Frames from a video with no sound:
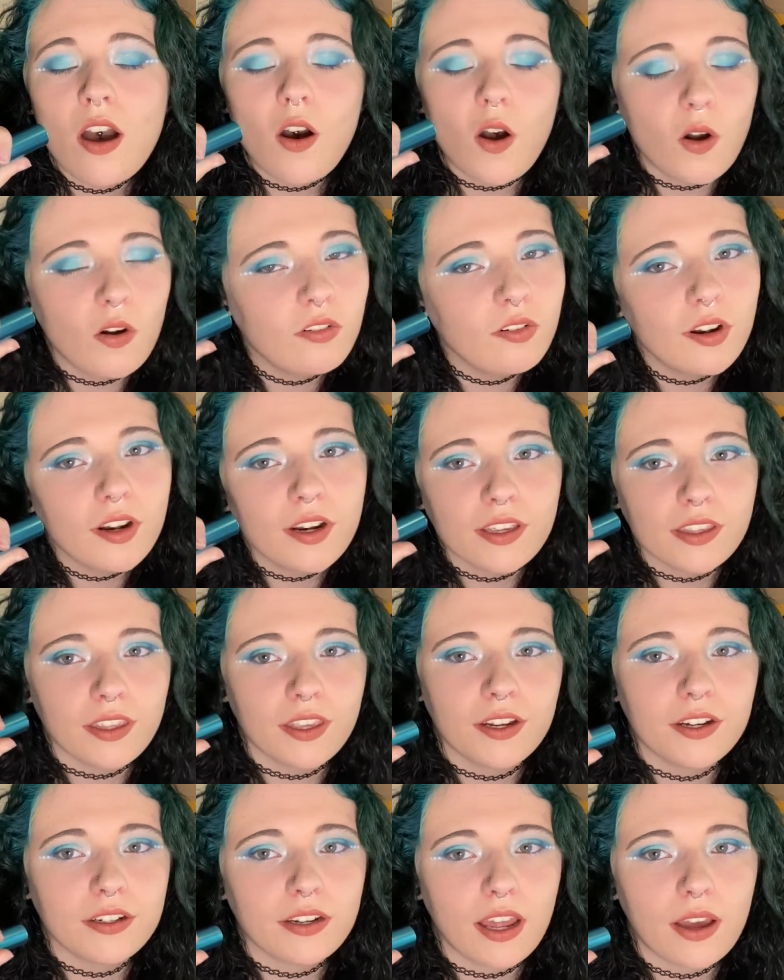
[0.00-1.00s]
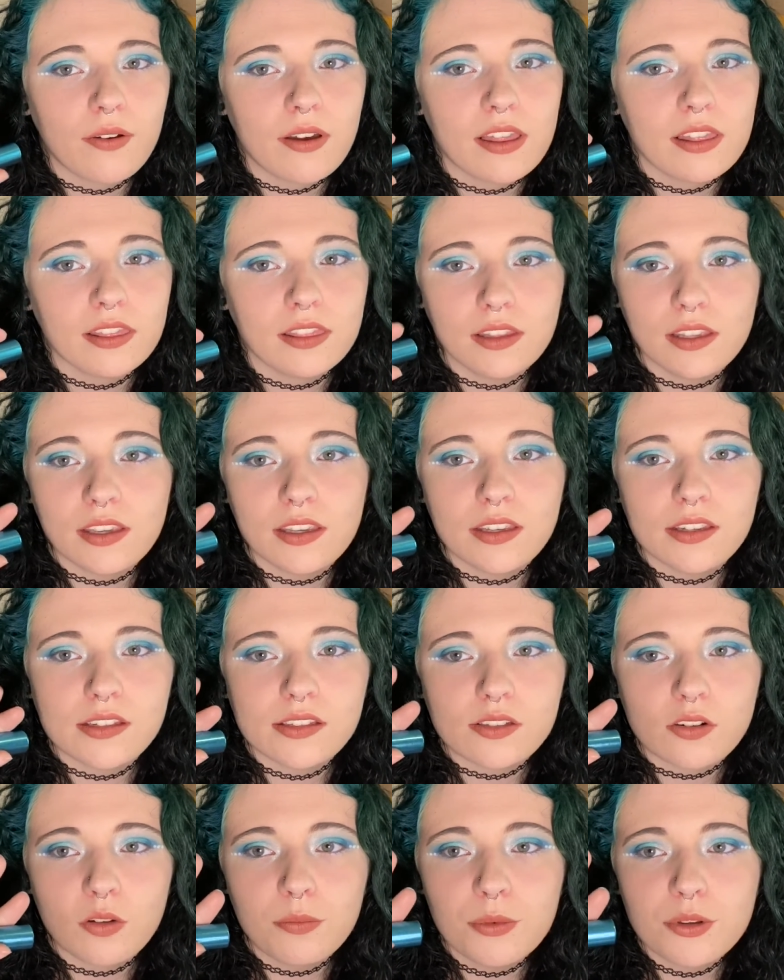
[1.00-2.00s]
over a year now, at
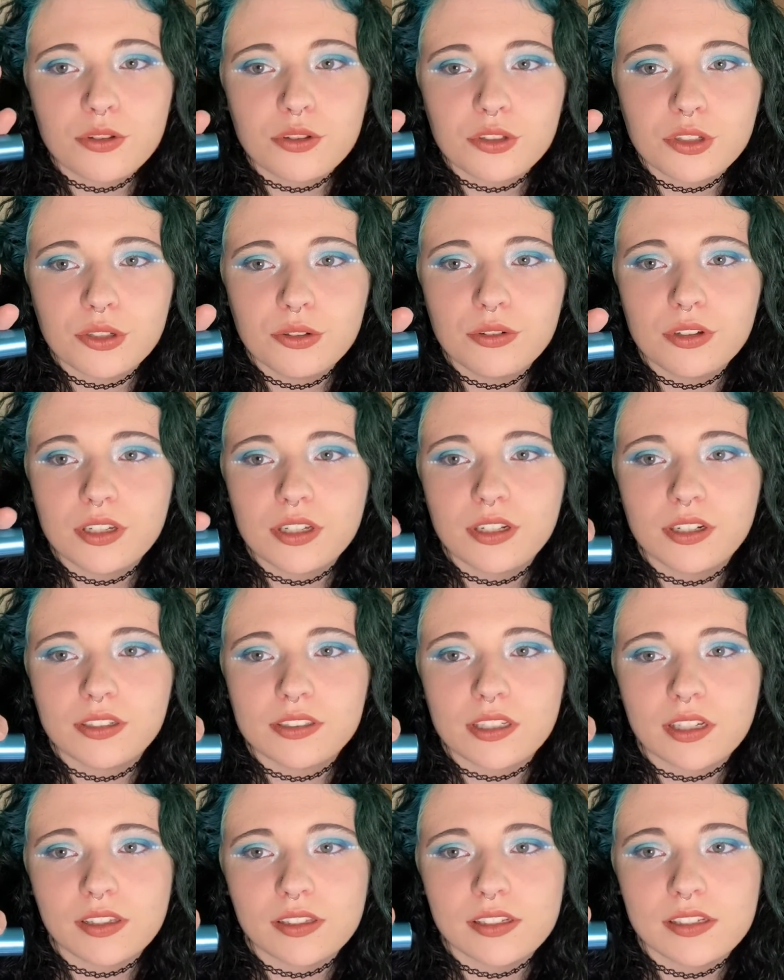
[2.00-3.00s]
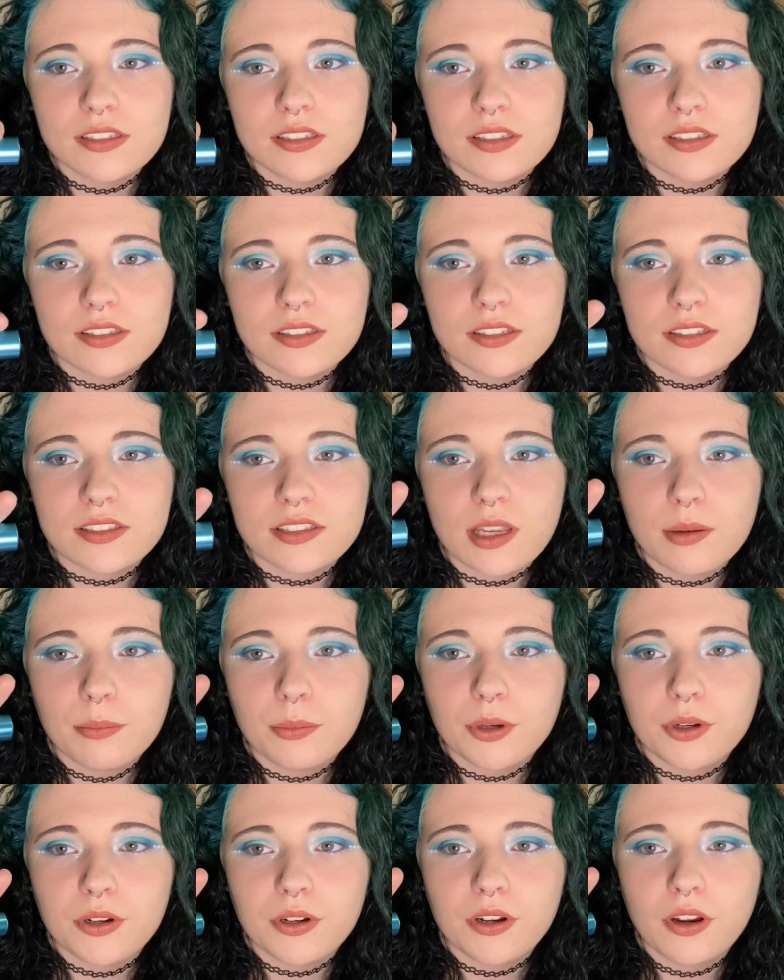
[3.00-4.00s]
least, almost 2 years at least this
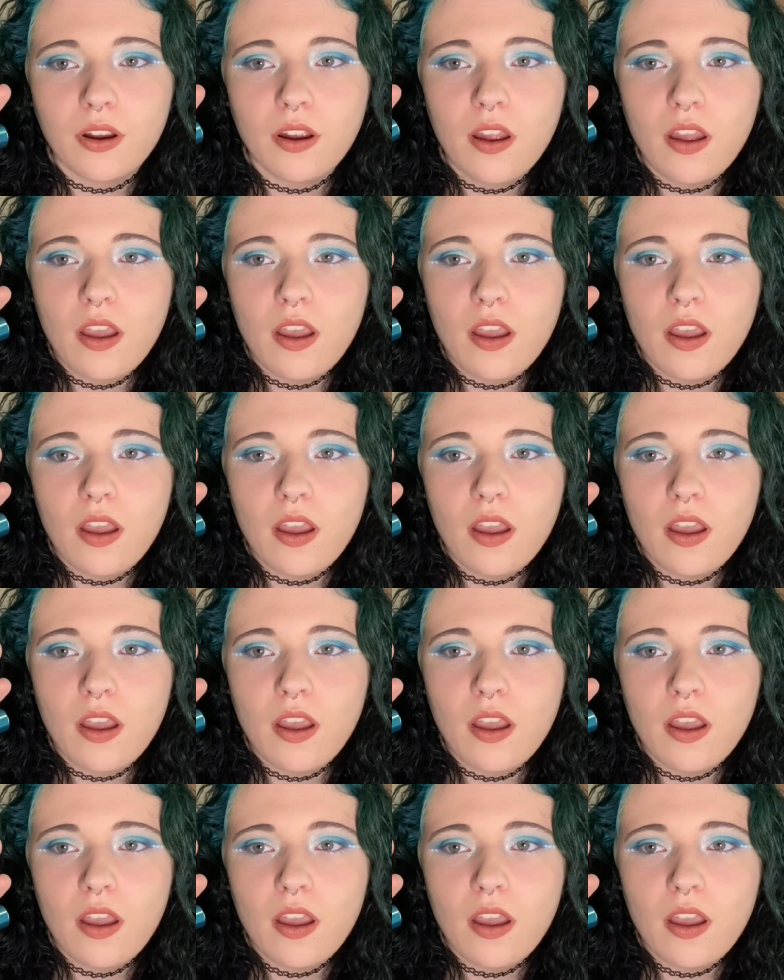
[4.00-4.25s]
December.